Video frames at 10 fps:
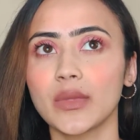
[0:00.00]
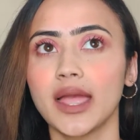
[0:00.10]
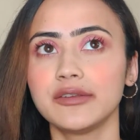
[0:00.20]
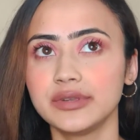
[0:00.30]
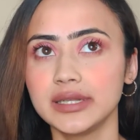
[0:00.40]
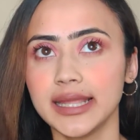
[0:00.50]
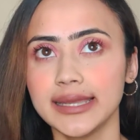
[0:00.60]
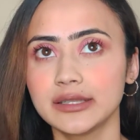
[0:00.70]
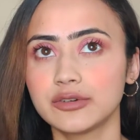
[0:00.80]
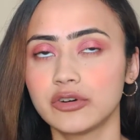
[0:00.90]
I feel
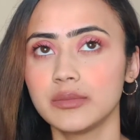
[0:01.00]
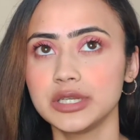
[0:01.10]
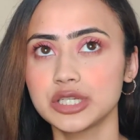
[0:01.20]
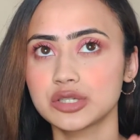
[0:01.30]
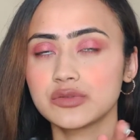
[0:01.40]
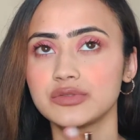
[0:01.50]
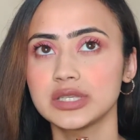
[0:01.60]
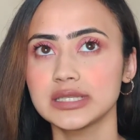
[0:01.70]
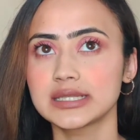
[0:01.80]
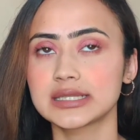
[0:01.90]
like the formulation of
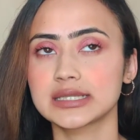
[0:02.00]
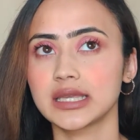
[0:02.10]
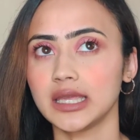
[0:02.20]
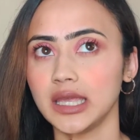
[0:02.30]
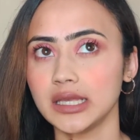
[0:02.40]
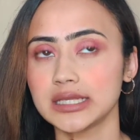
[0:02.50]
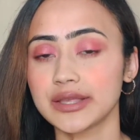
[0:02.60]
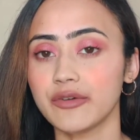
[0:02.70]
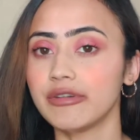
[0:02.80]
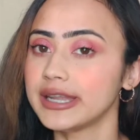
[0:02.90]
this
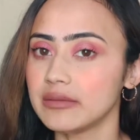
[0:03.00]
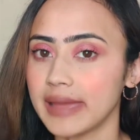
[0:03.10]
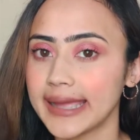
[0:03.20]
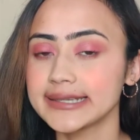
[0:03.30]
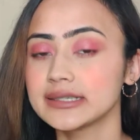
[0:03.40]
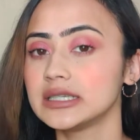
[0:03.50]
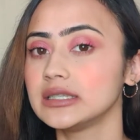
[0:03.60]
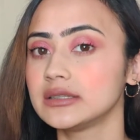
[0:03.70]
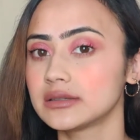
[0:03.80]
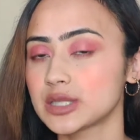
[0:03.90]
is very matte.
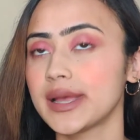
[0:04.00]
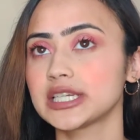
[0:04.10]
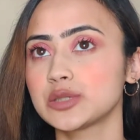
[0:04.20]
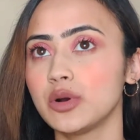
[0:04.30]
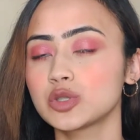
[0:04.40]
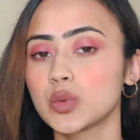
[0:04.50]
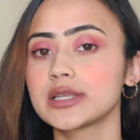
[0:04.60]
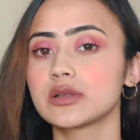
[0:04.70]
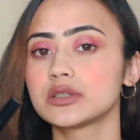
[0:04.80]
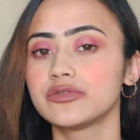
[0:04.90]
The Smashbox one
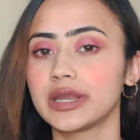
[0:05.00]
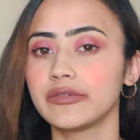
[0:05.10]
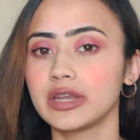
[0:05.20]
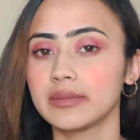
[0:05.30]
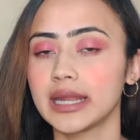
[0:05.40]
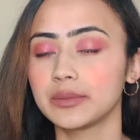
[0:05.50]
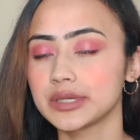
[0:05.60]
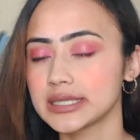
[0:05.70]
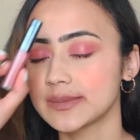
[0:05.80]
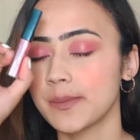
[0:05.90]
is also very matte,
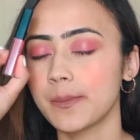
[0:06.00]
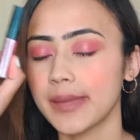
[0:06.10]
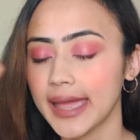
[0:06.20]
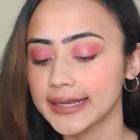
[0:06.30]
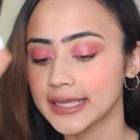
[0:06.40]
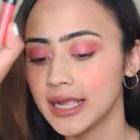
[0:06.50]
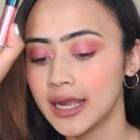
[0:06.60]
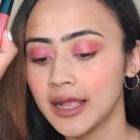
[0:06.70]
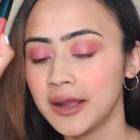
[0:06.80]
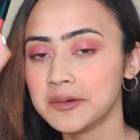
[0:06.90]
but it's mad
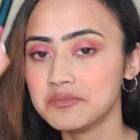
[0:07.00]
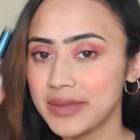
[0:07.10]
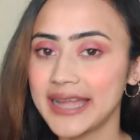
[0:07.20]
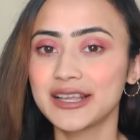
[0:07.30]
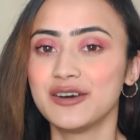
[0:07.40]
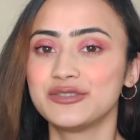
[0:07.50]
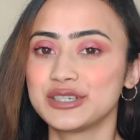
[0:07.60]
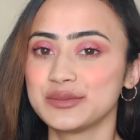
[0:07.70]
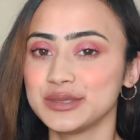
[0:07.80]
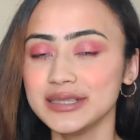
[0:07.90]

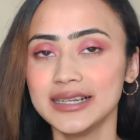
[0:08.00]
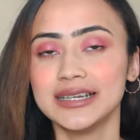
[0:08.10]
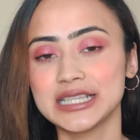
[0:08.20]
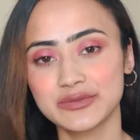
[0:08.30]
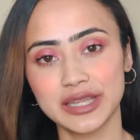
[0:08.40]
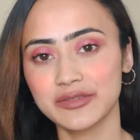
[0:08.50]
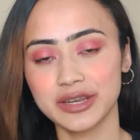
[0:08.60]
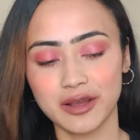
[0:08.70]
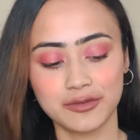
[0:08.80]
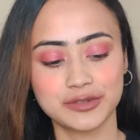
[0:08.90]
comfortable. It's
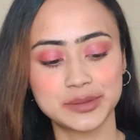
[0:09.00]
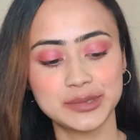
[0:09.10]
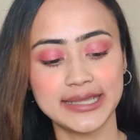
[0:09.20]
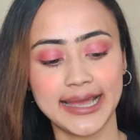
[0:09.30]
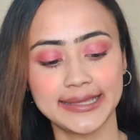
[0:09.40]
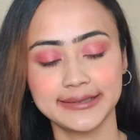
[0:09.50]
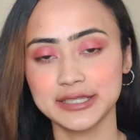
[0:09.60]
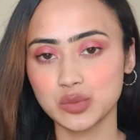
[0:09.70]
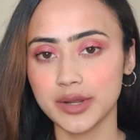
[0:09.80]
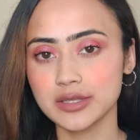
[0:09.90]
very comfortable, and
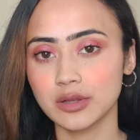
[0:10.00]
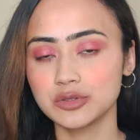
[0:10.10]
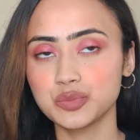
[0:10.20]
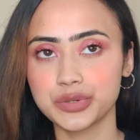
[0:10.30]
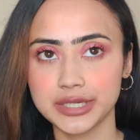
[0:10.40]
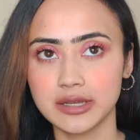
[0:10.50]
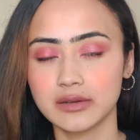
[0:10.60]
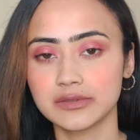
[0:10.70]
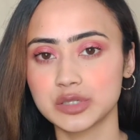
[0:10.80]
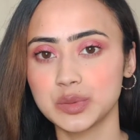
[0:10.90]
this one is also pretty
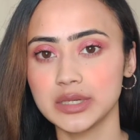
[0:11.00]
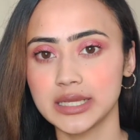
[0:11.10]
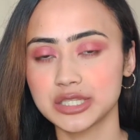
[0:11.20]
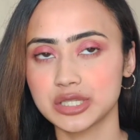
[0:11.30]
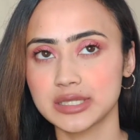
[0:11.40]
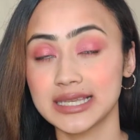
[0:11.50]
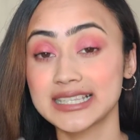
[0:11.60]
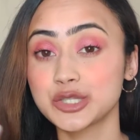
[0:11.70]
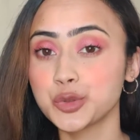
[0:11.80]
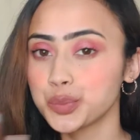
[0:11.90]
comfortable. It's
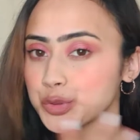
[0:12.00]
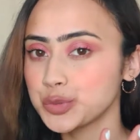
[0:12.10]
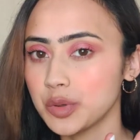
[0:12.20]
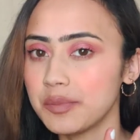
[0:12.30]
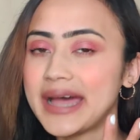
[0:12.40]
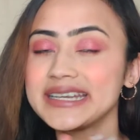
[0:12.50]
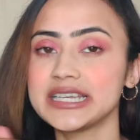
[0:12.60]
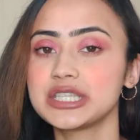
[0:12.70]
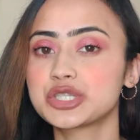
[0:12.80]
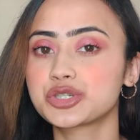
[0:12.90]
super matte.
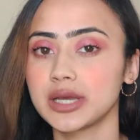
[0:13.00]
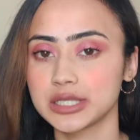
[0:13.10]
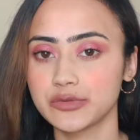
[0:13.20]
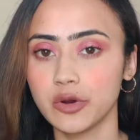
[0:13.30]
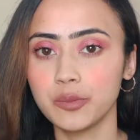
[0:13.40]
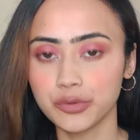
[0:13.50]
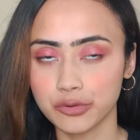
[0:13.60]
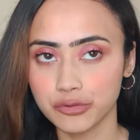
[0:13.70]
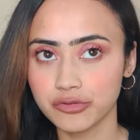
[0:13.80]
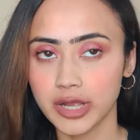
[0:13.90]
It's transfer
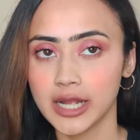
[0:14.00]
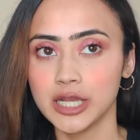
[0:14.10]
proof.